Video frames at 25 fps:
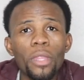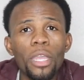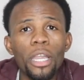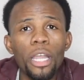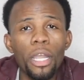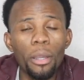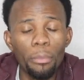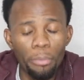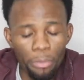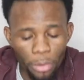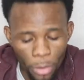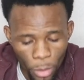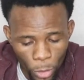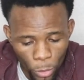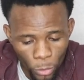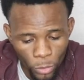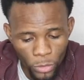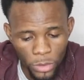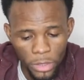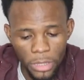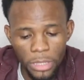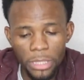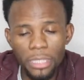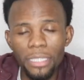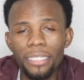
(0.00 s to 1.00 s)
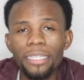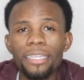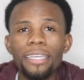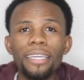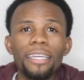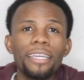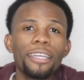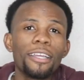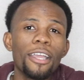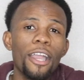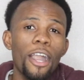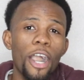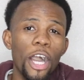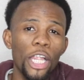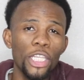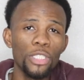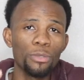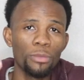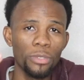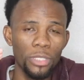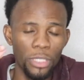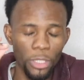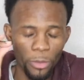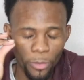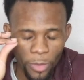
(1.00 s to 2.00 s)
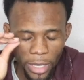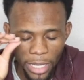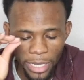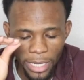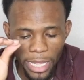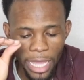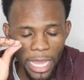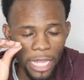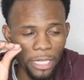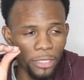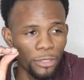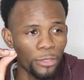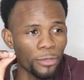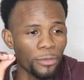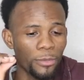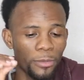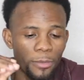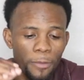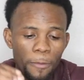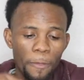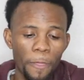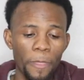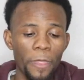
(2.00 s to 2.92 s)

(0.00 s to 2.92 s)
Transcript: approach college with the right attitude.